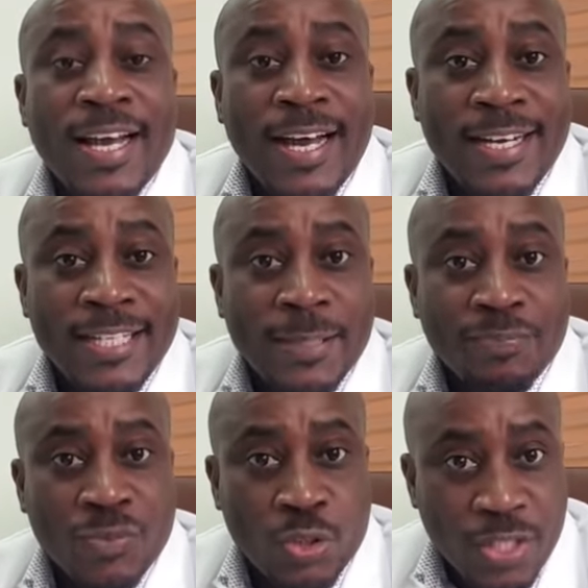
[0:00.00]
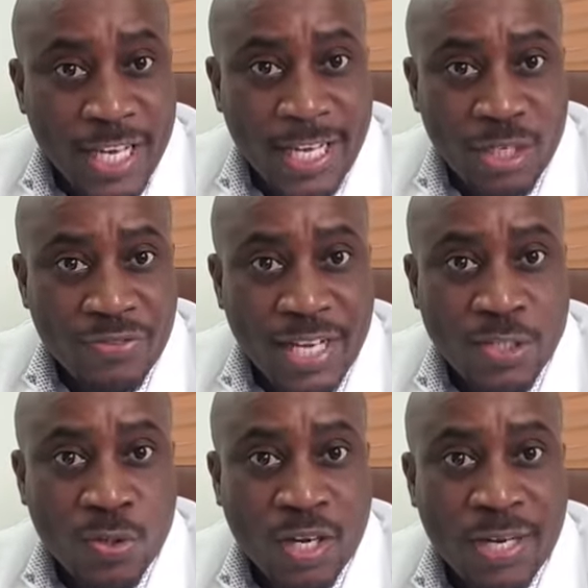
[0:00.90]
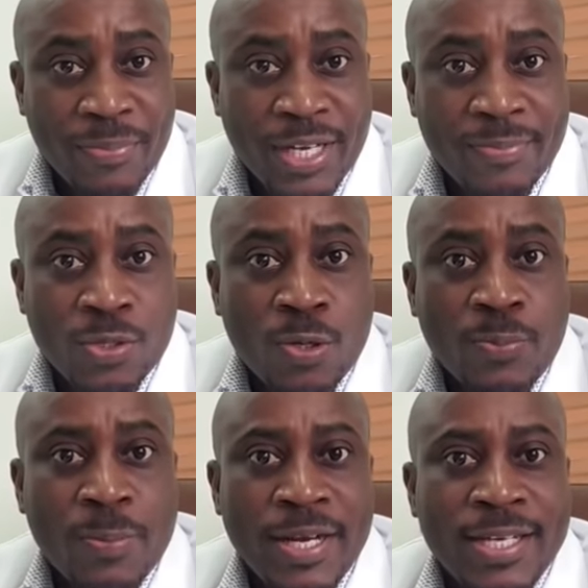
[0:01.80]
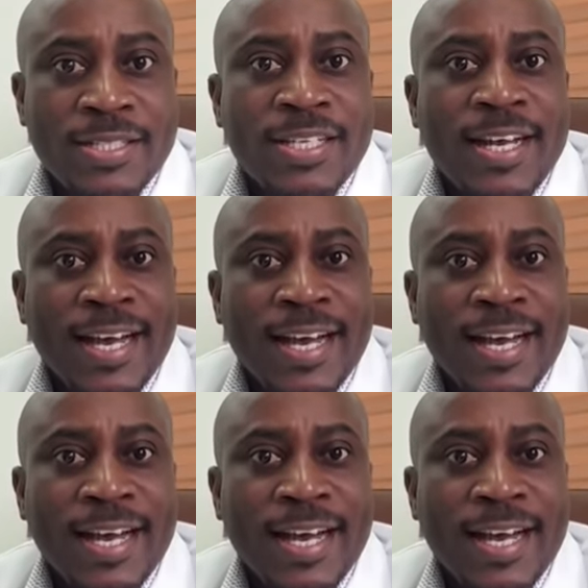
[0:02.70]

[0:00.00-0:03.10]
and to the end of that organ becomes compromised,